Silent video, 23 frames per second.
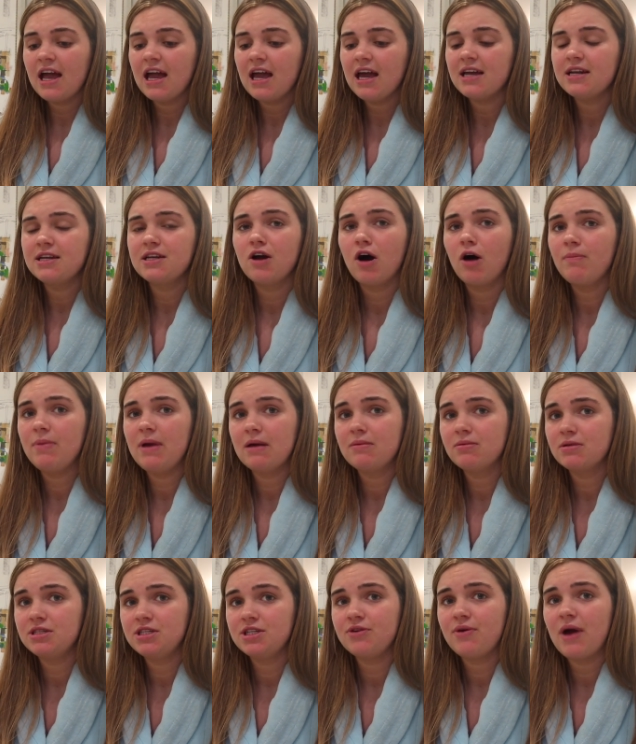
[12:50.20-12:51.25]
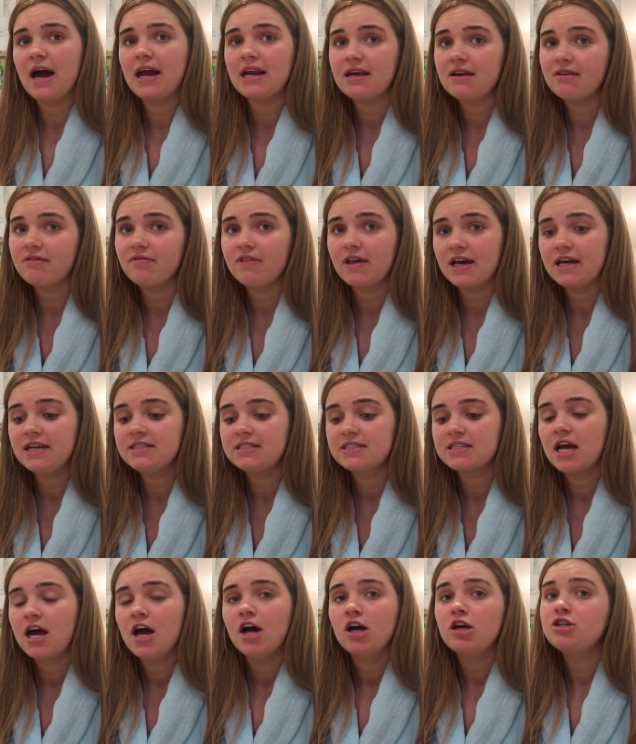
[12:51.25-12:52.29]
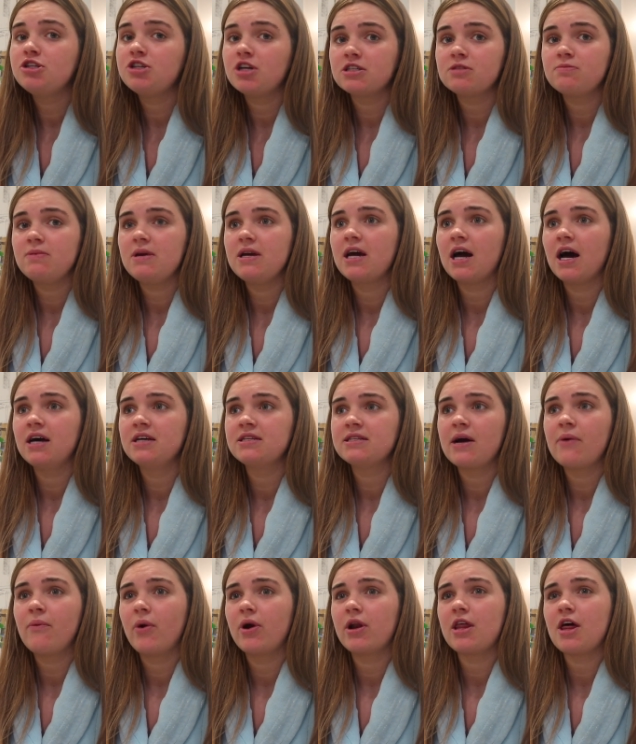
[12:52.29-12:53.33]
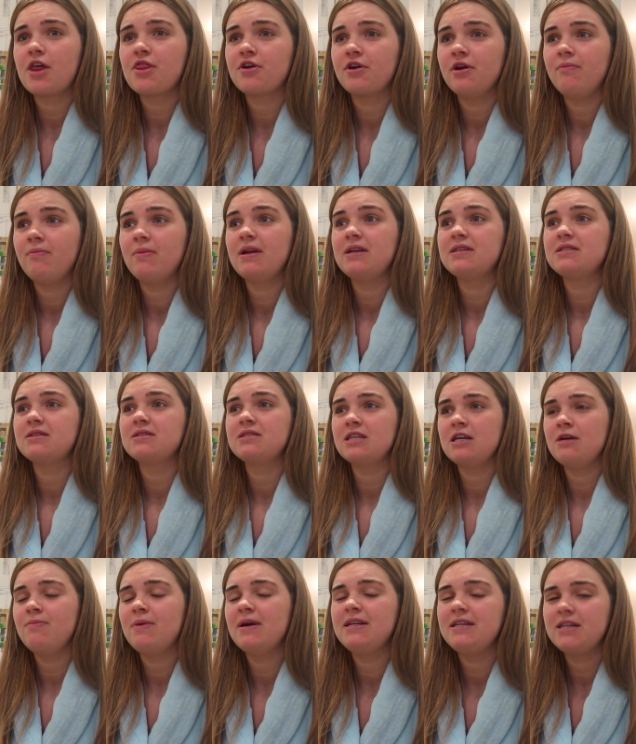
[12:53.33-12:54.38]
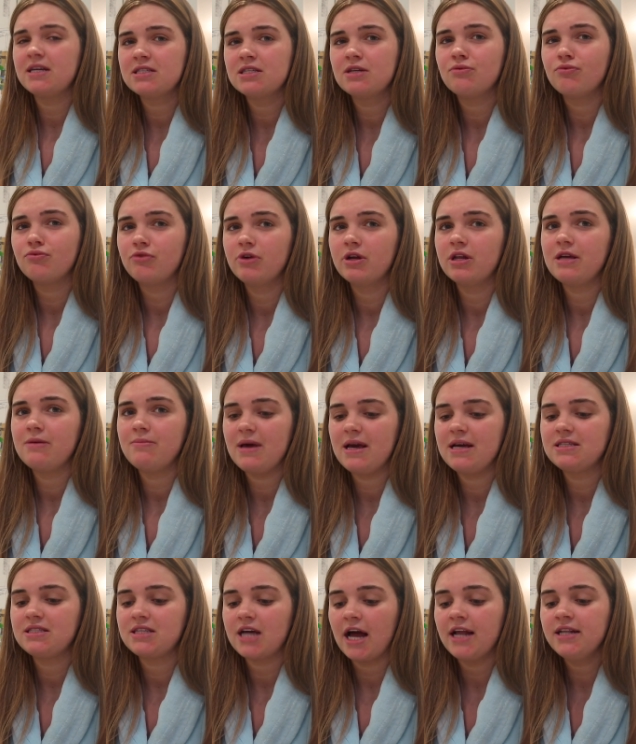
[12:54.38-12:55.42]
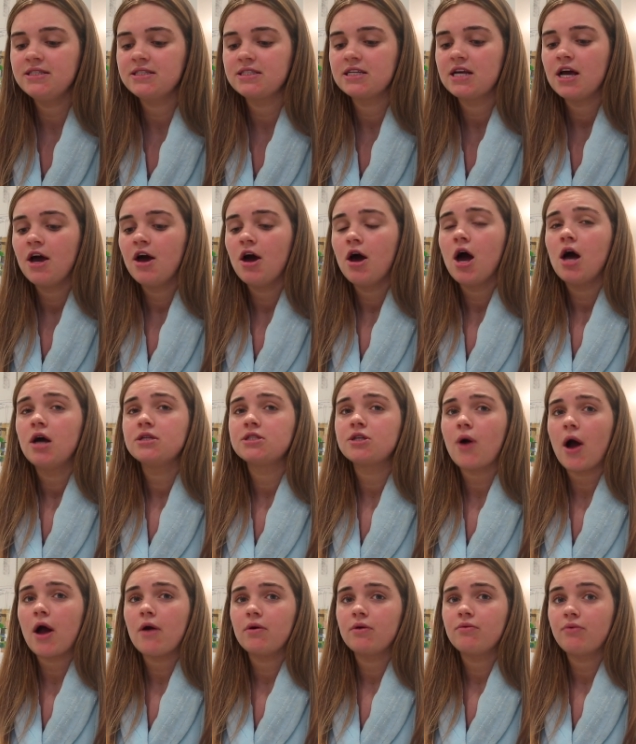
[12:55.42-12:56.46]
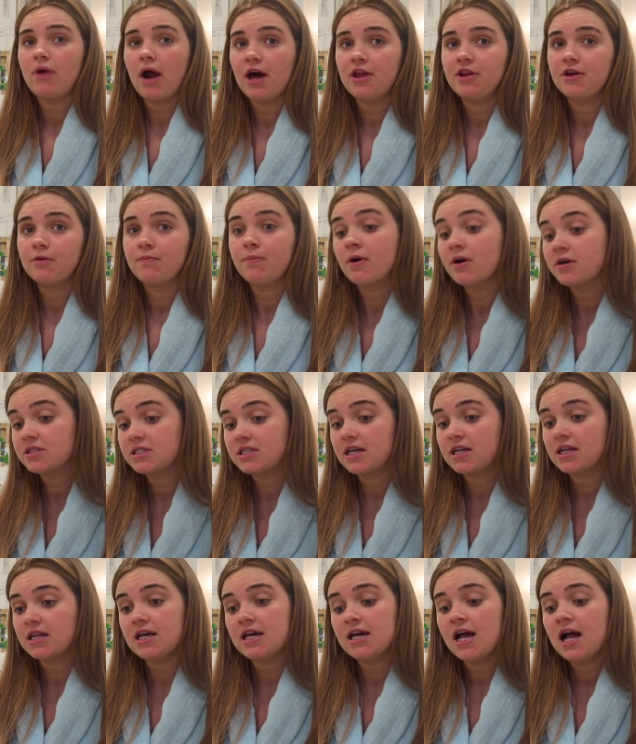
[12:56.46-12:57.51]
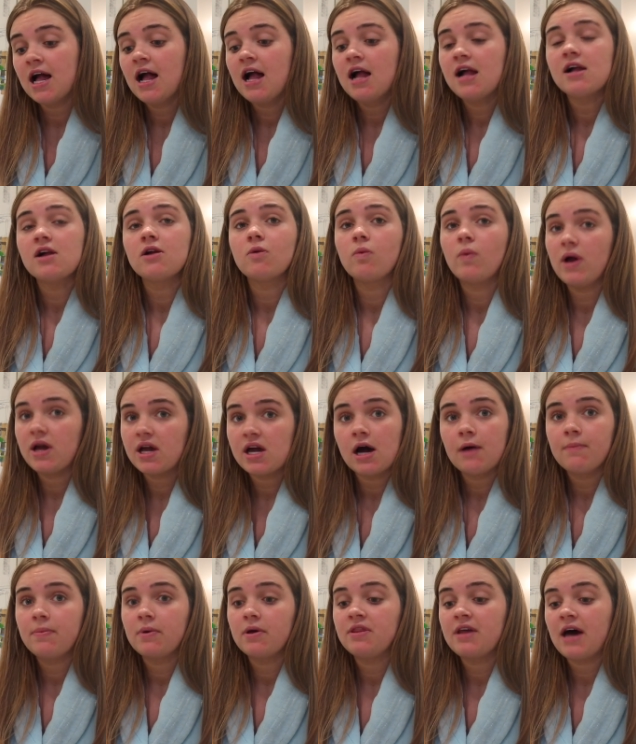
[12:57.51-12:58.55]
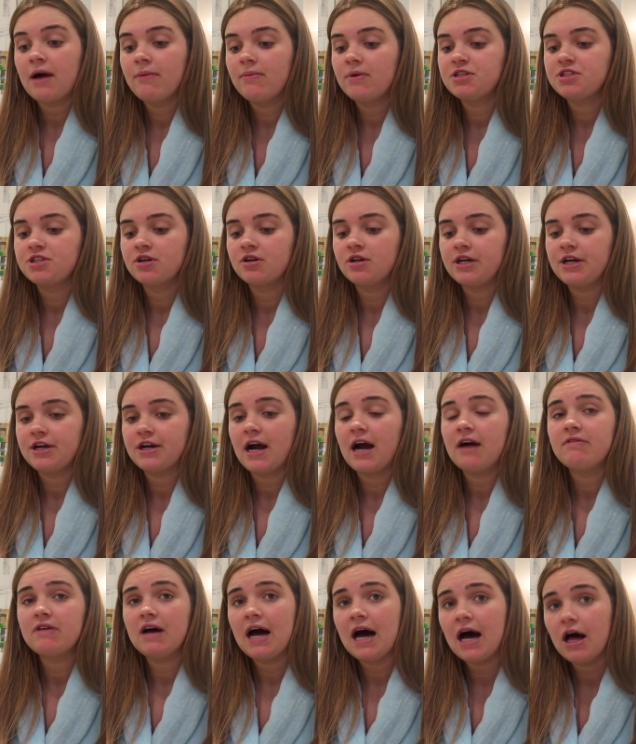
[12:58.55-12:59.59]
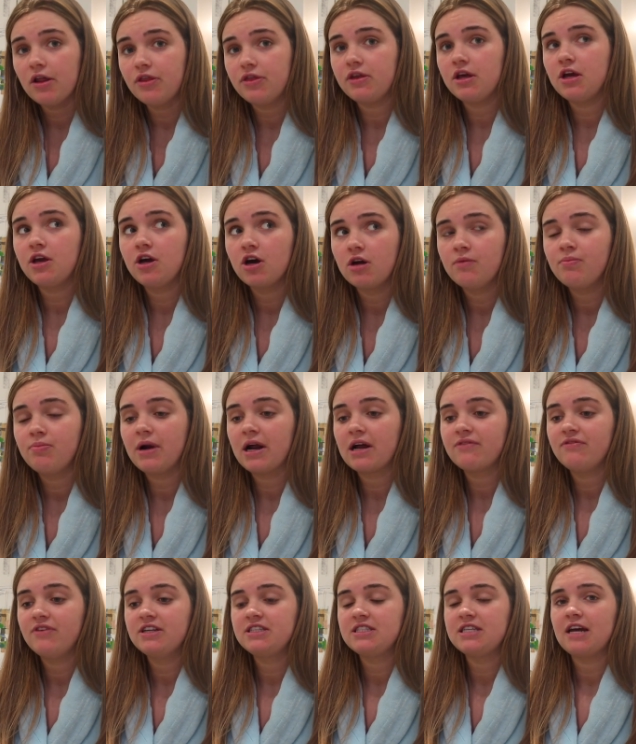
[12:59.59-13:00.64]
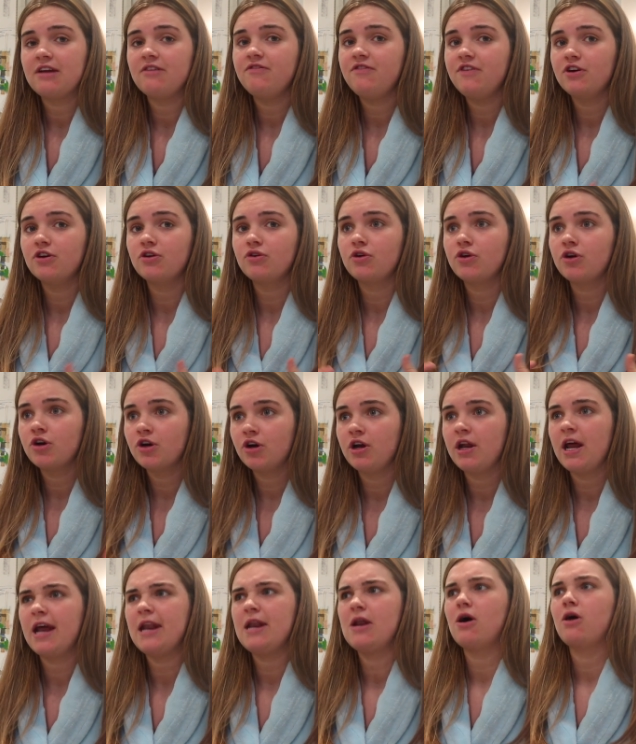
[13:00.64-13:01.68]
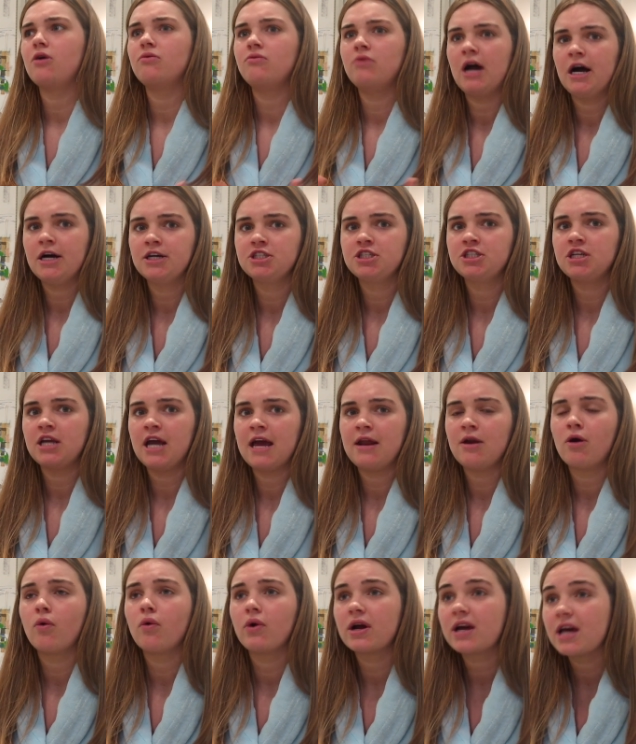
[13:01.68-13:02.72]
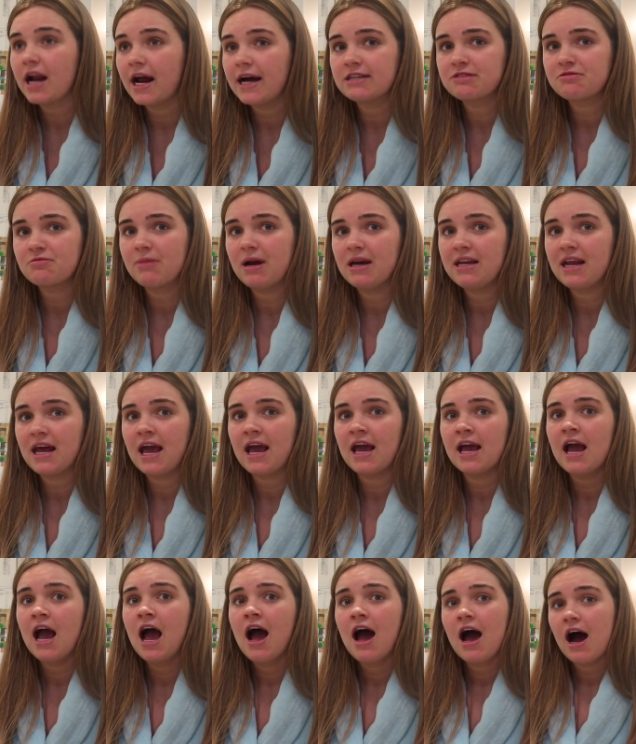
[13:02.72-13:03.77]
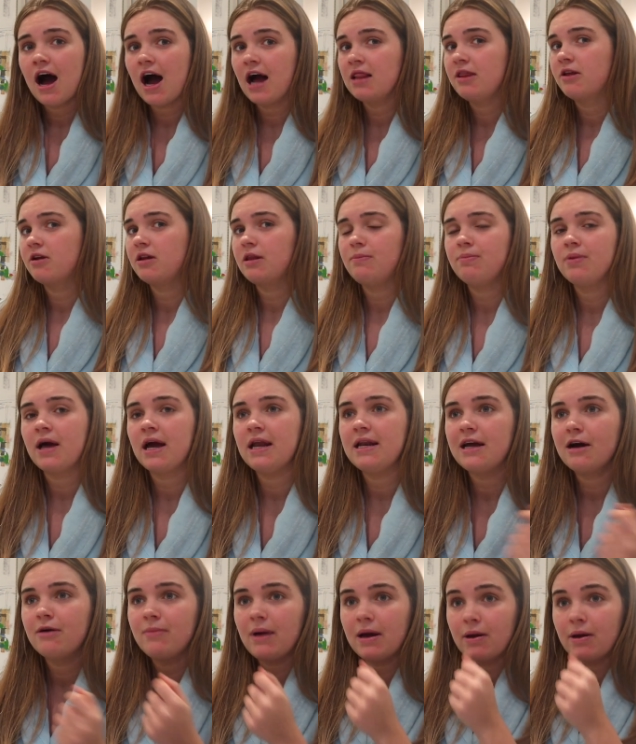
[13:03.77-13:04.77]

and not be able to do any of this just because I wanted that 30 minutes of sleep. It doesn't really make sense. So I would rather personally wake up that much earlier, have a healthy, good breakfast, and feel good and not rushed and organized for my day. I literally planned out